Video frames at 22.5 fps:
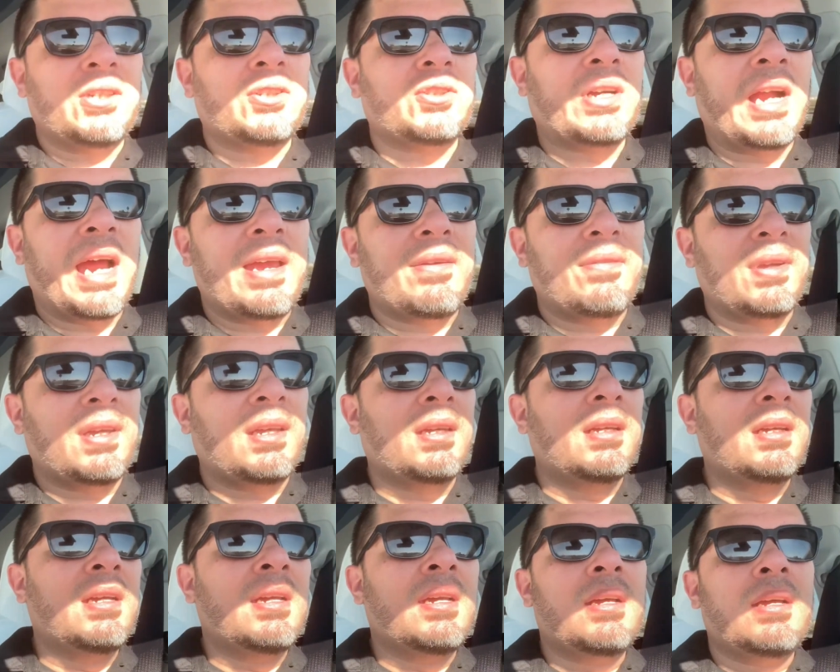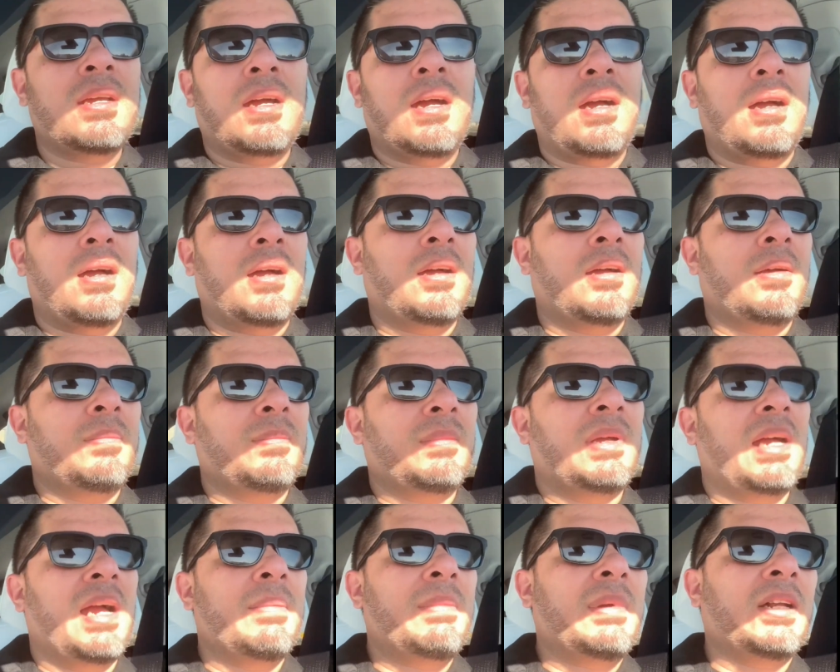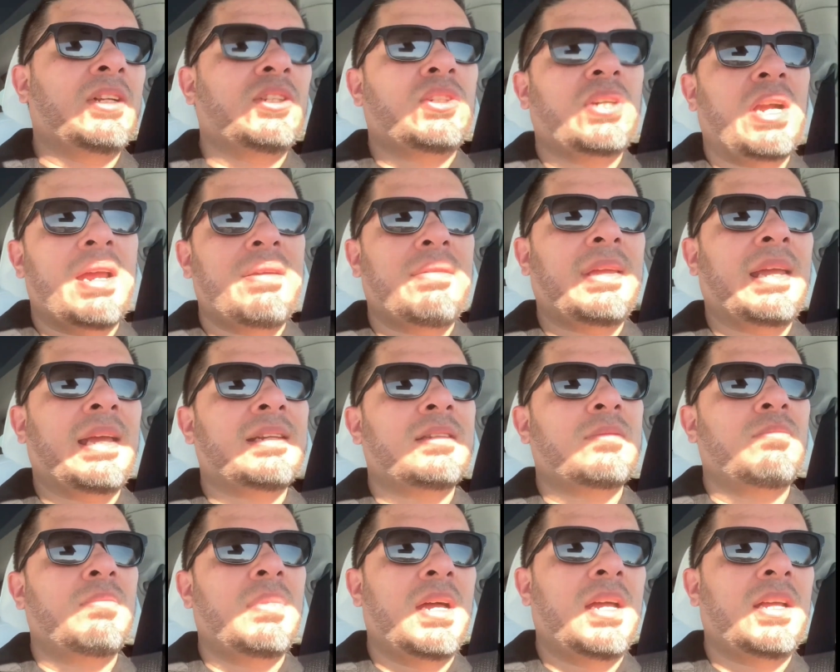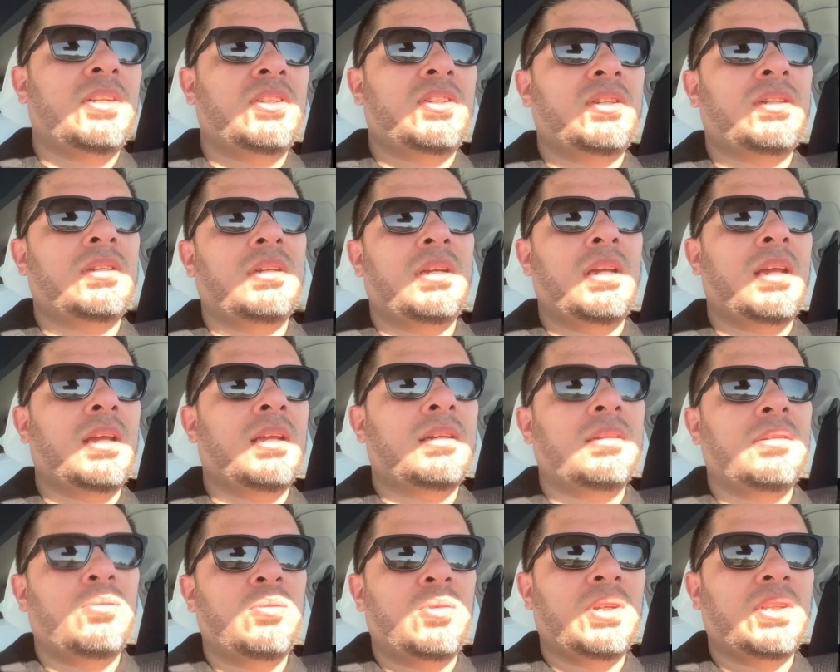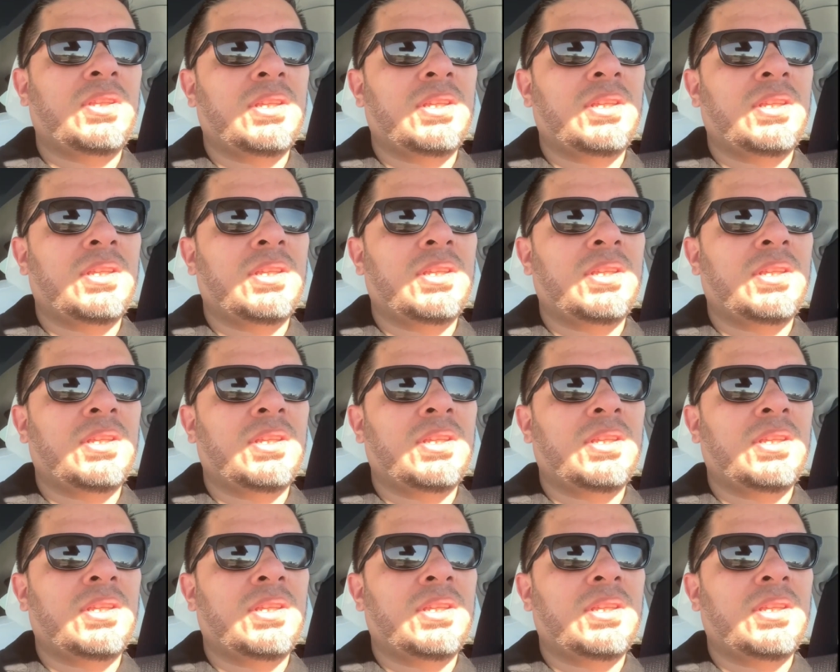driving, um, I'm not driving as much. And with